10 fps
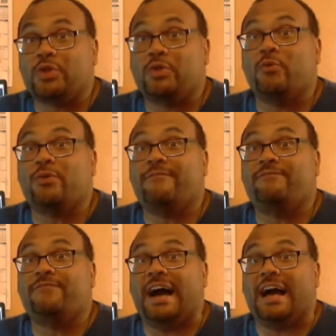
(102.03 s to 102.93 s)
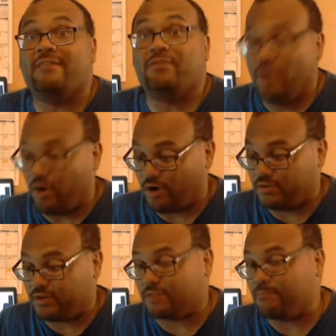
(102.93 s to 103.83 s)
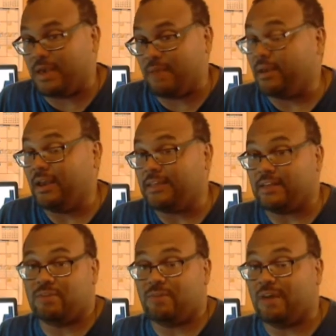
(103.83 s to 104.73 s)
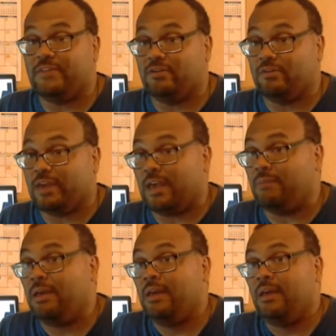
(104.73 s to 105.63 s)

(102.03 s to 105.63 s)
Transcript: 35 yards as Bama in that semifinal game